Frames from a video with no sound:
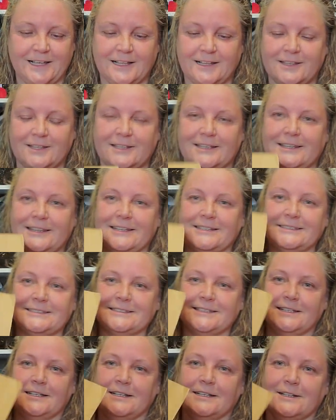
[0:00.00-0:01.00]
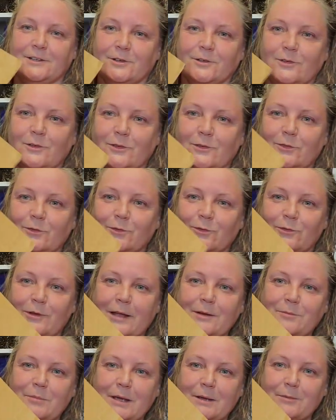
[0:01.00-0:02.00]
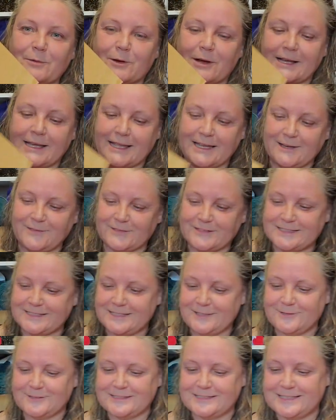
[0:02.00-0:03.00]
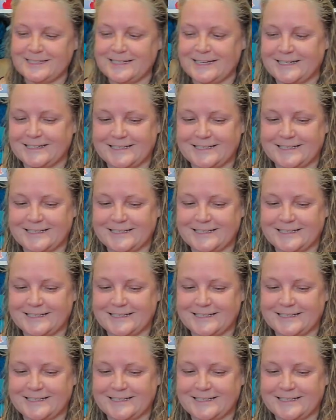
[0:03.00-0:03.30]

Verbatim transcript: Look at this. Red paper. I can't even see what's in it.